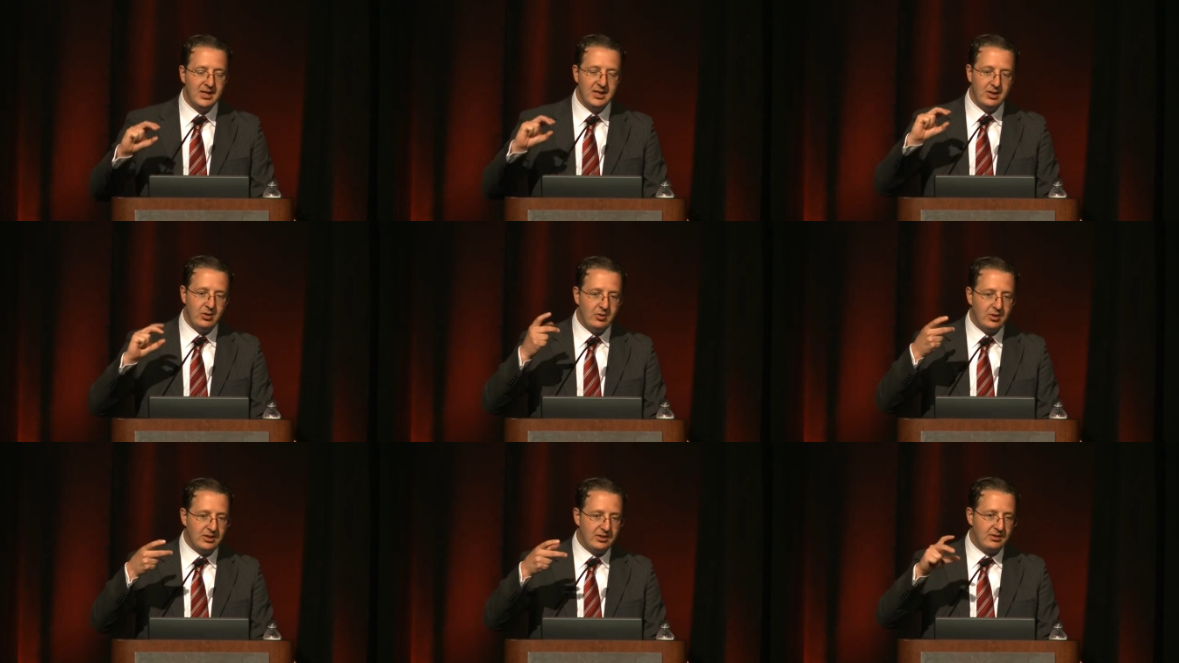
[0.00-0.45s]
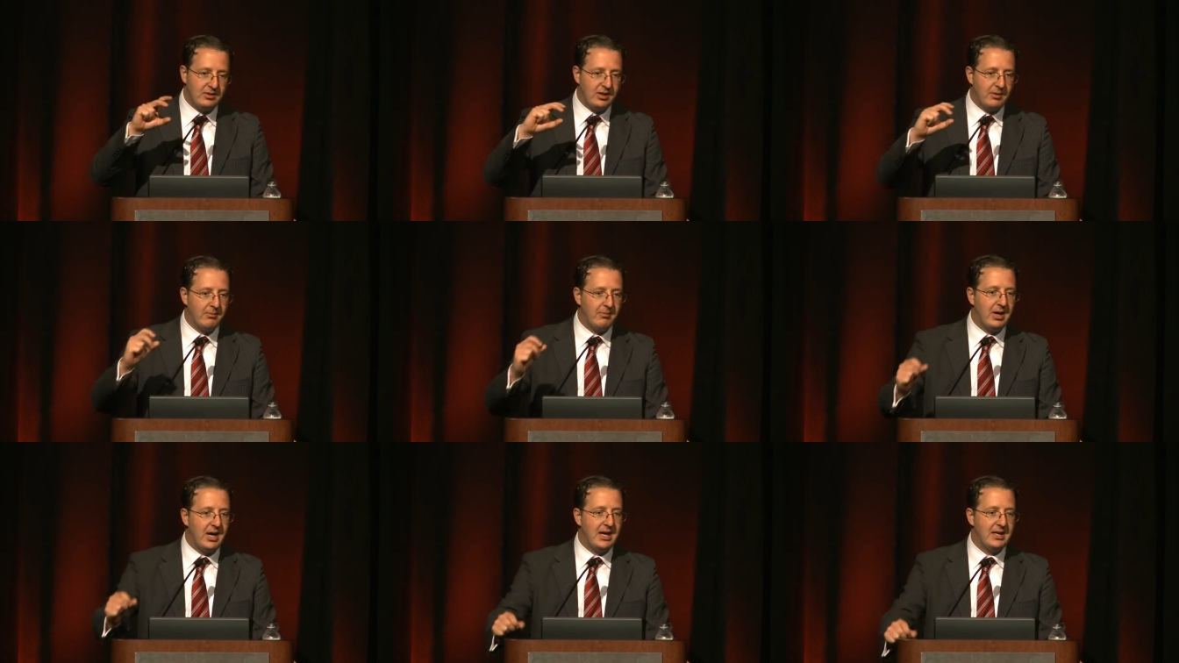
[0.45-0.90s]
you can
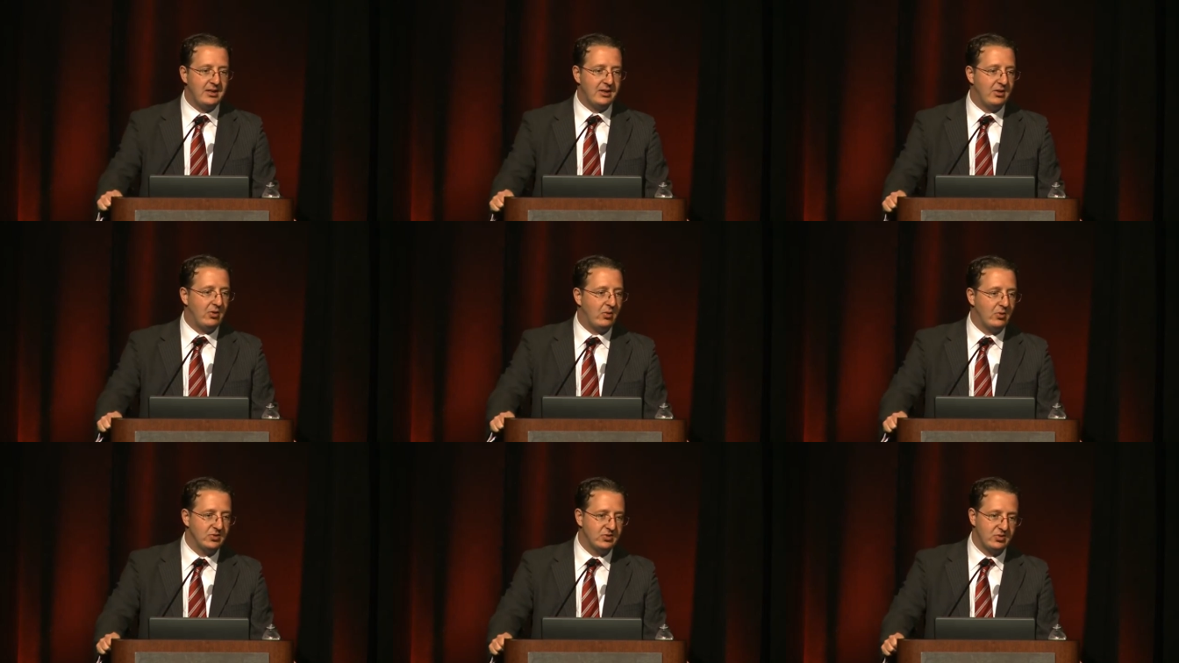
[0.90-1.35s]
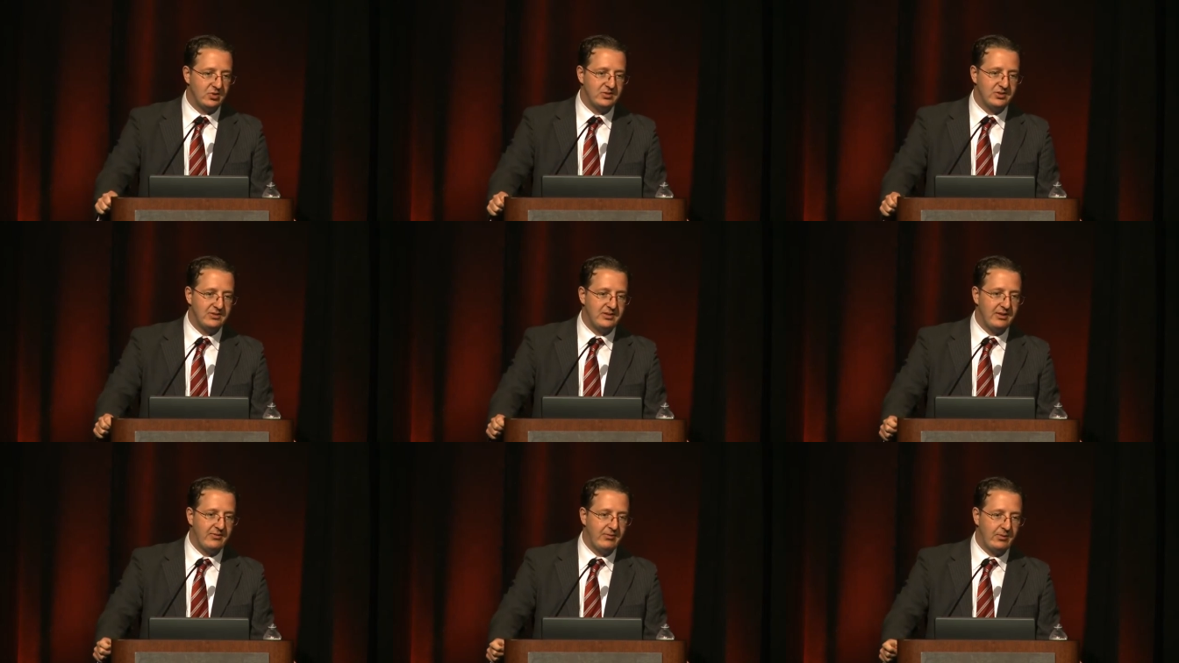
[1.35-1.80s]
combine all sorts
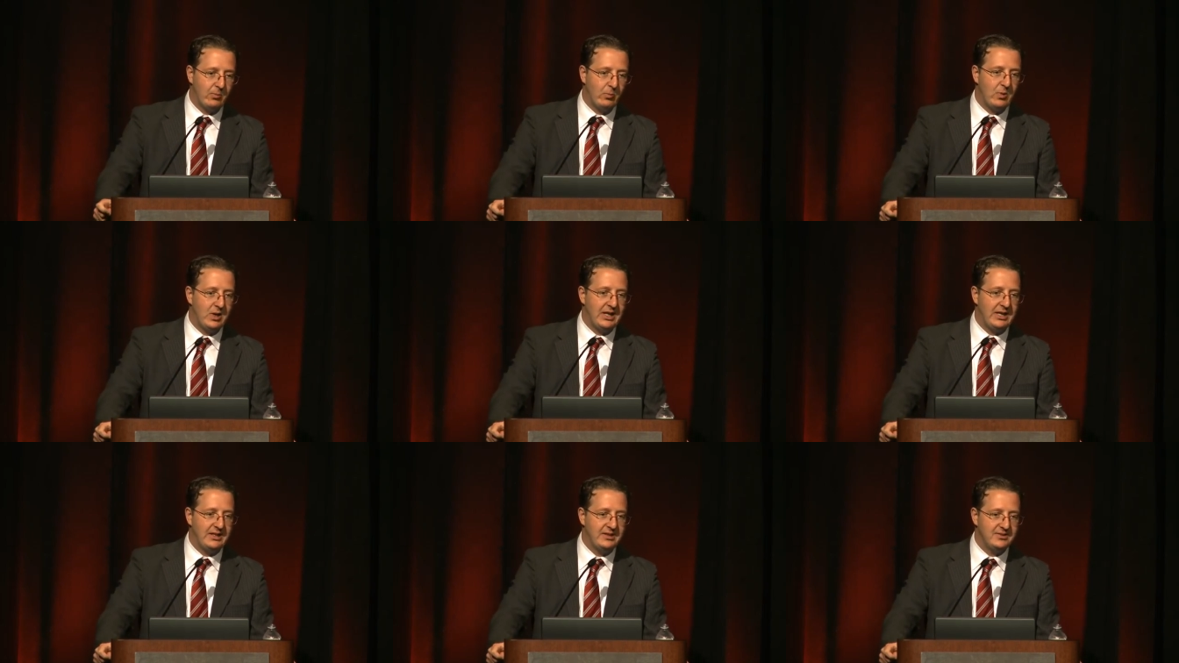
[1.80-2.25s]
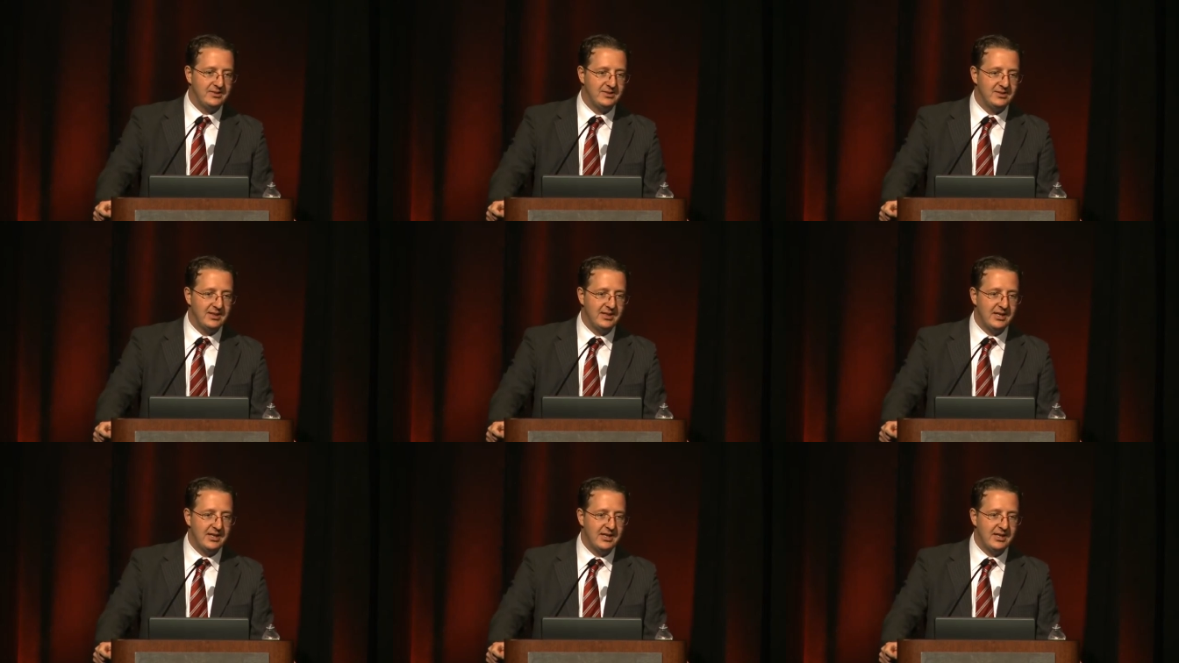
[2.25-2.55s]
of different ways.